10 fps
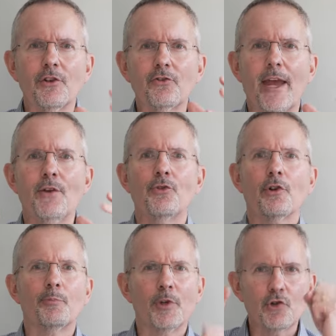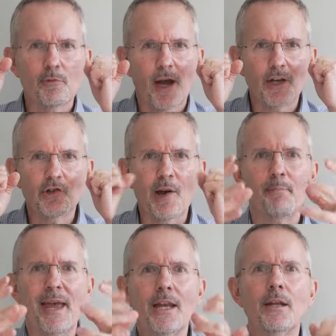It's dangerous because you might
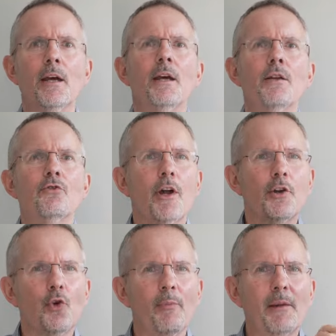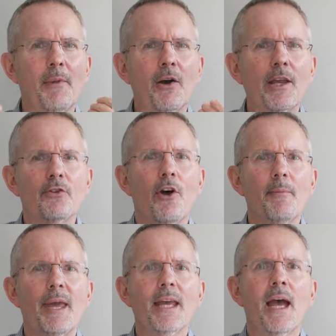jump in trying to do a bit of market
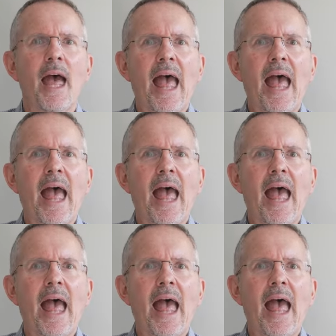timing